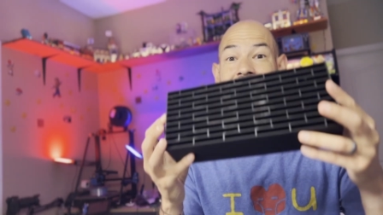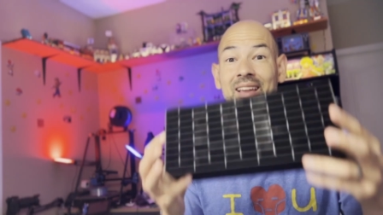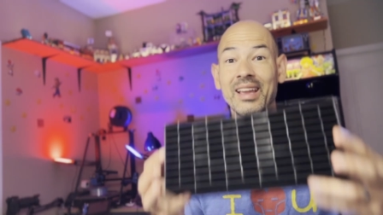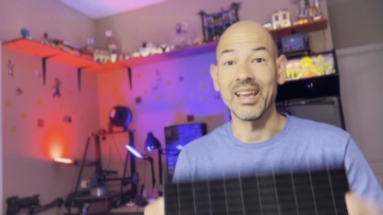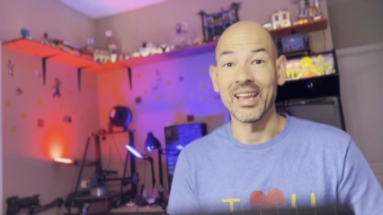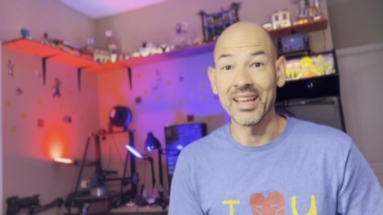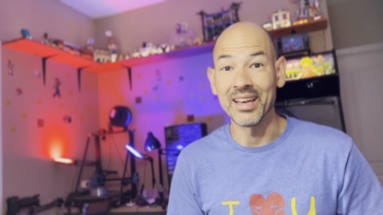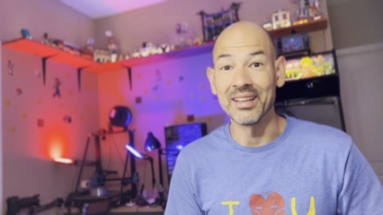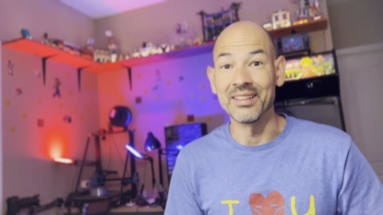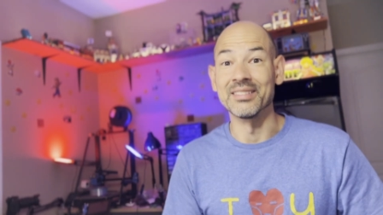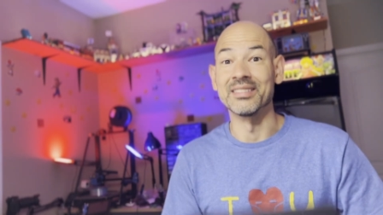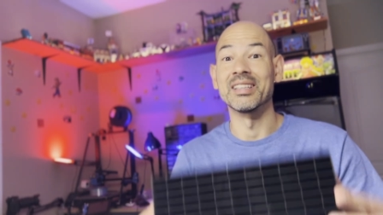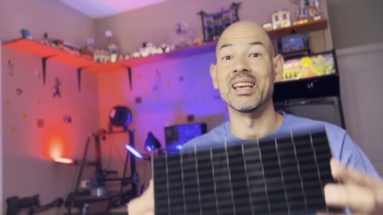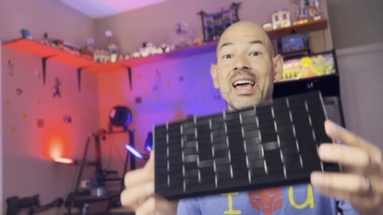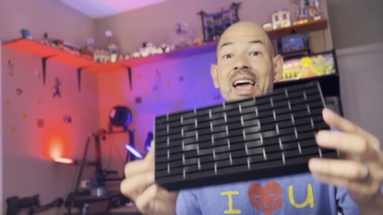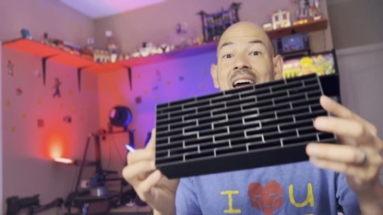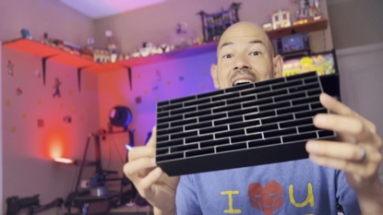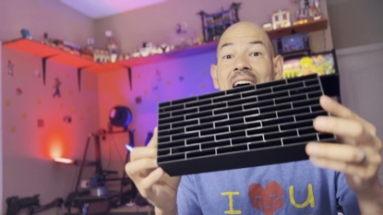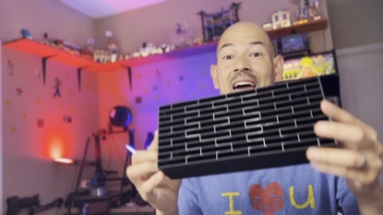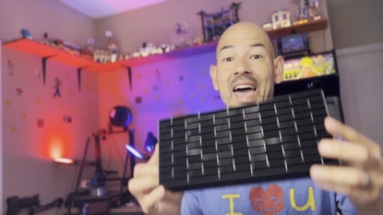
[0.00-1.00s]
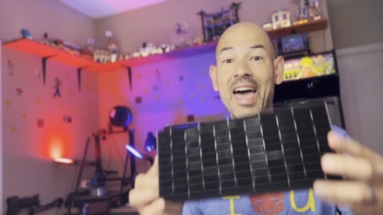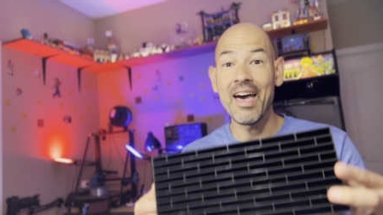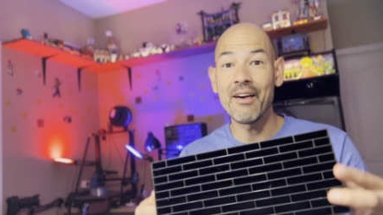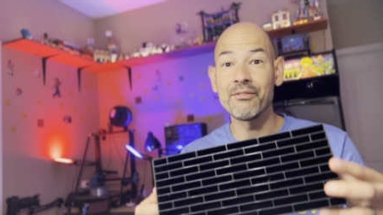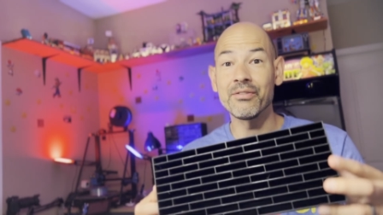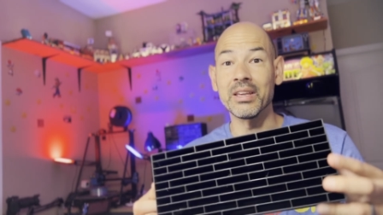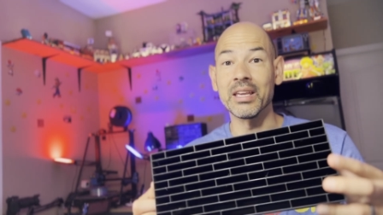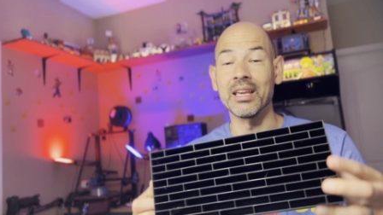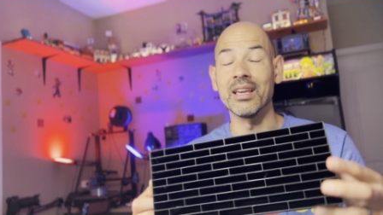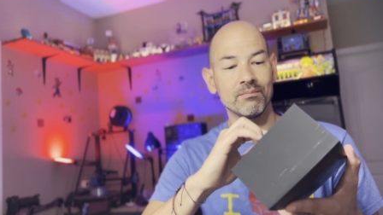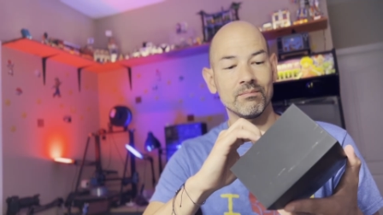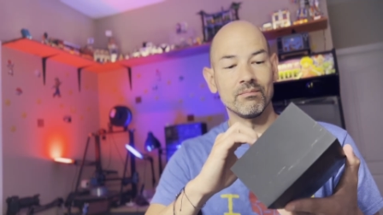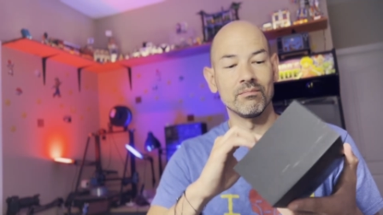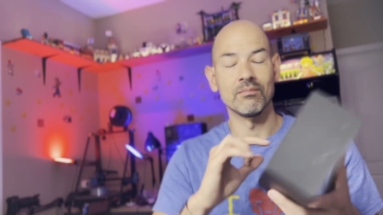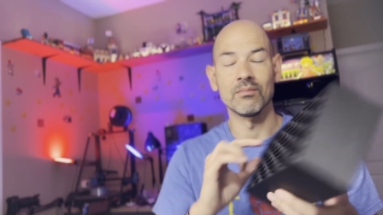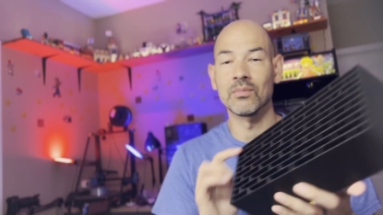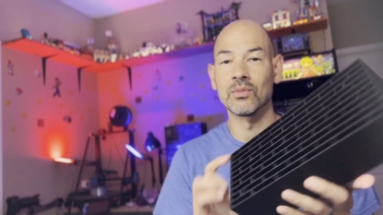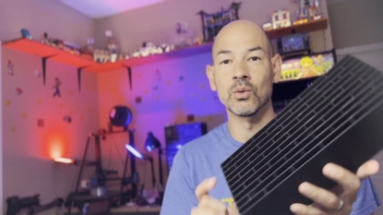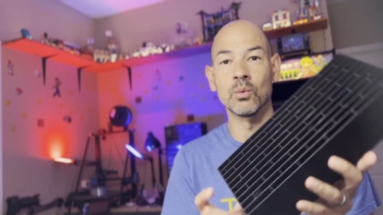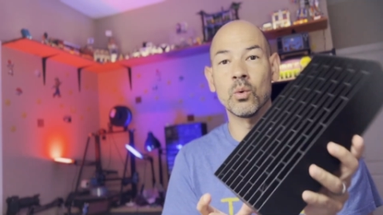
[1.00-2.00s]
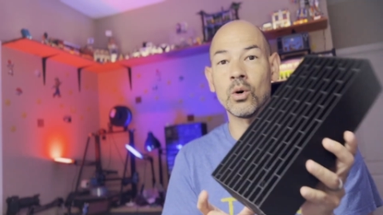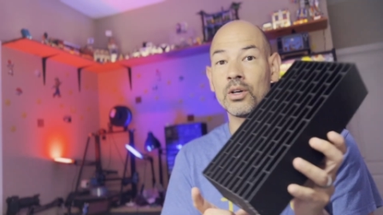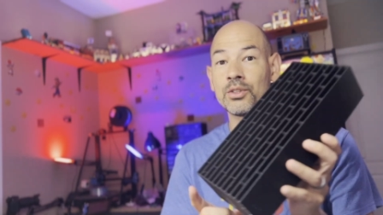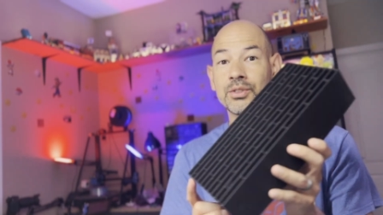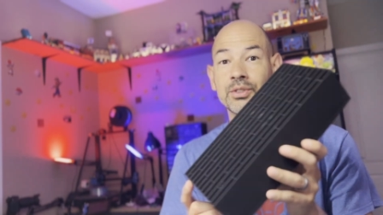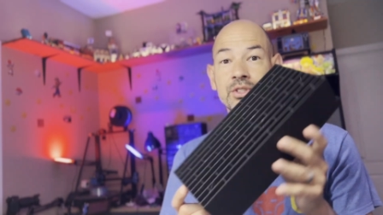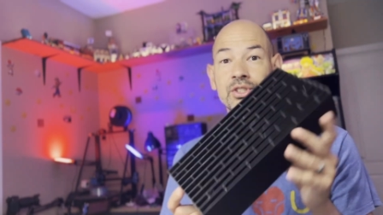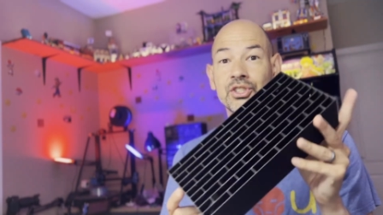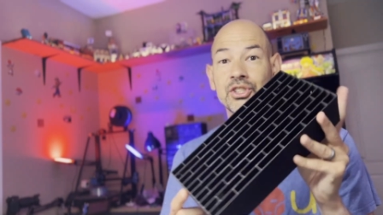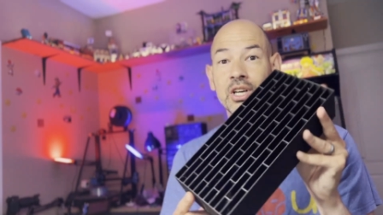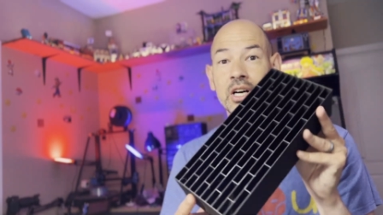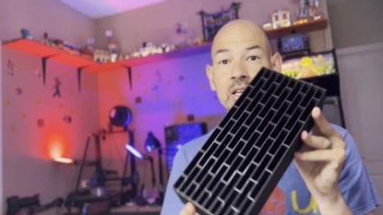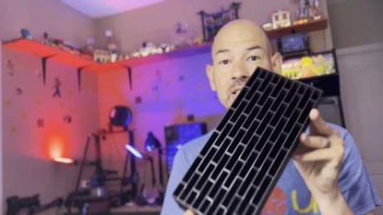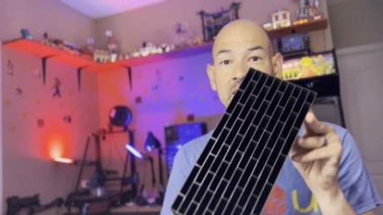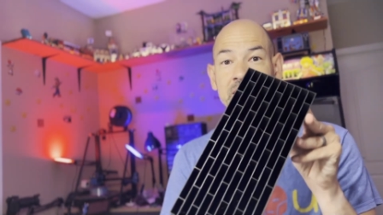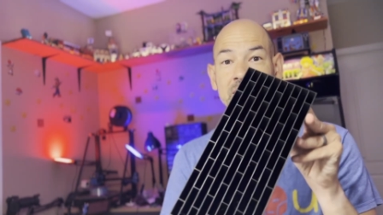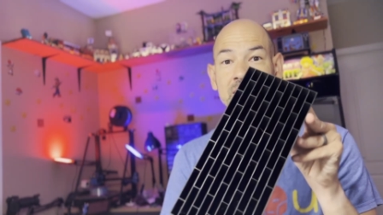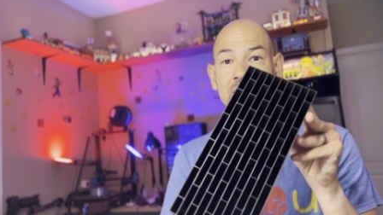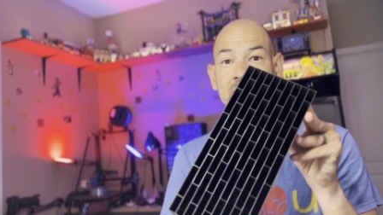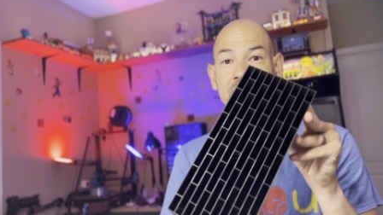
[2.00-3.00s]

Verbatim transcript: It is heavy. The walls are solid.